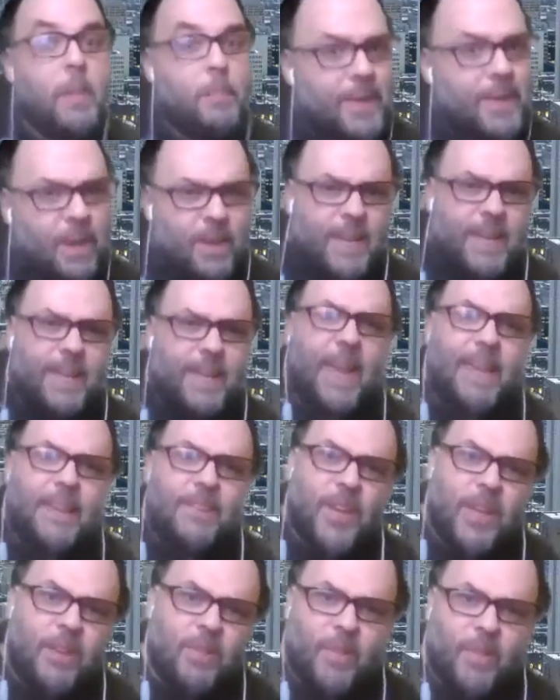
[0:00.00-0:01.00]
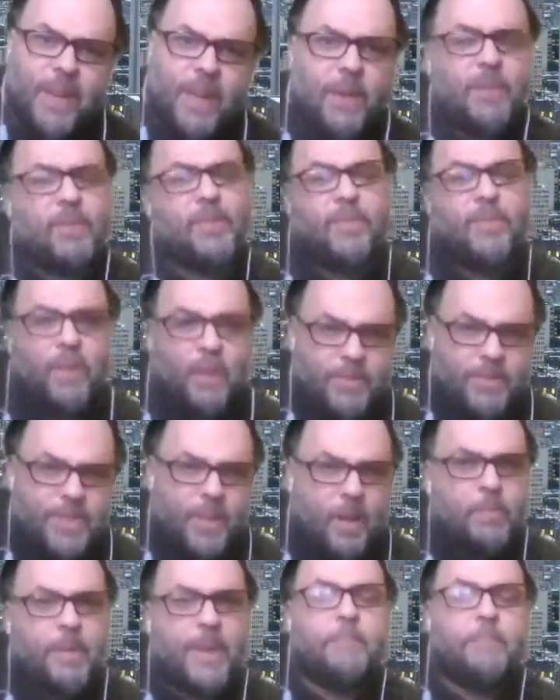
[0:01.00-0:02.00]
But no, in general, like
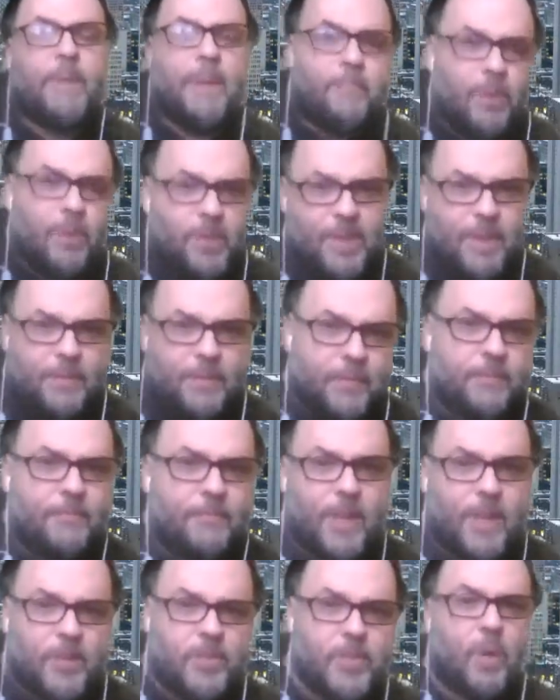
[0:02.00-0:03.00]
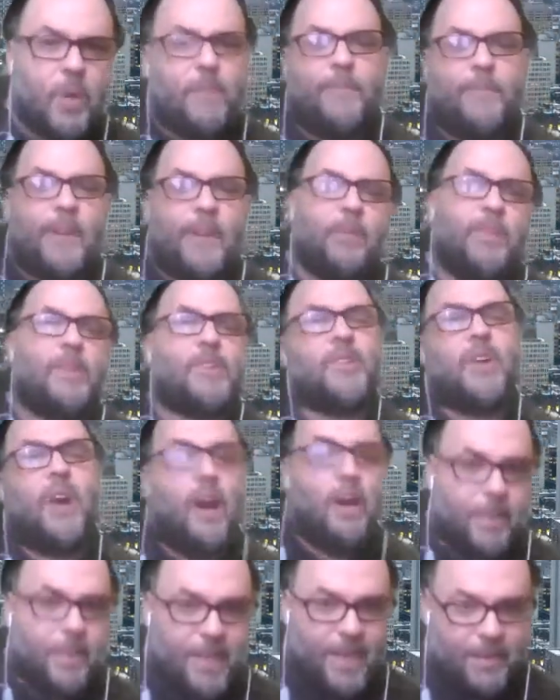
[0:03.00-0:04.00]
celebrating people in different fields. Your field is
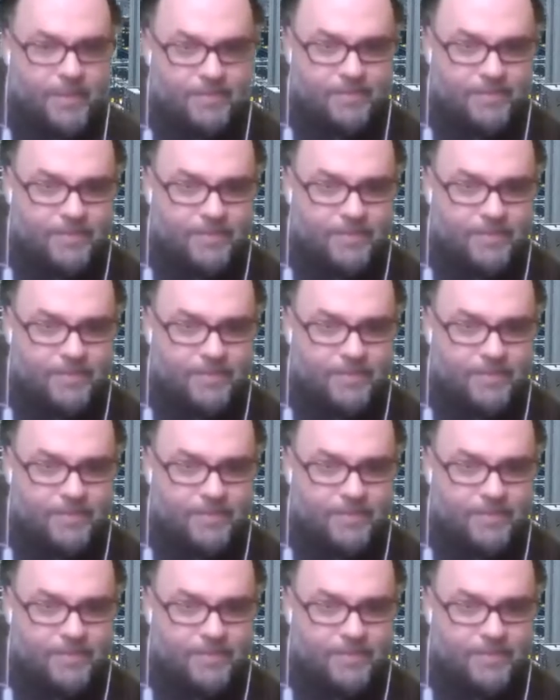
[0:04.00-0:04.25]
comedy.